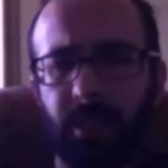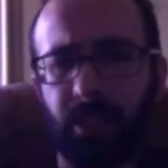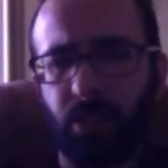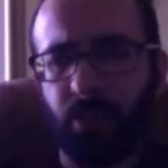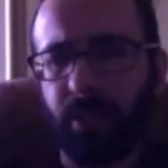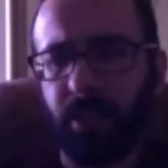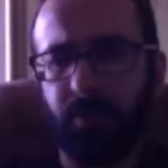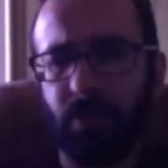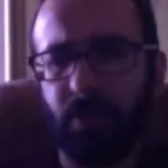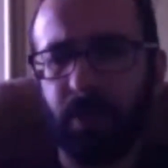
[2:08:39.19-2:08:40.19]
it should
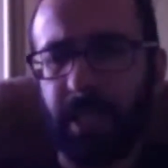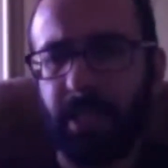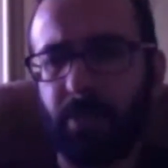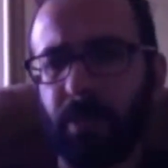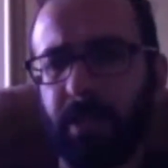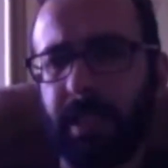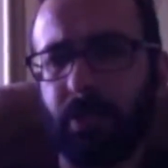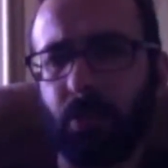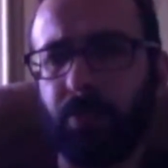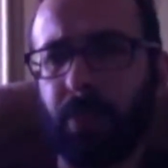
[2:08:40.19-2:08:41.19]
give you the
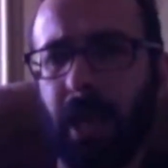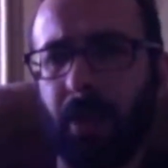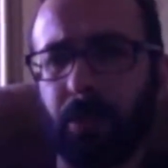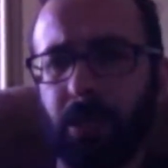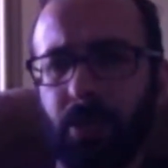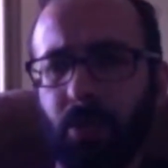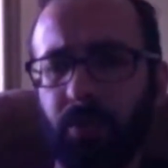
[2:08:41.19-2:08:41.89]
explanatory powers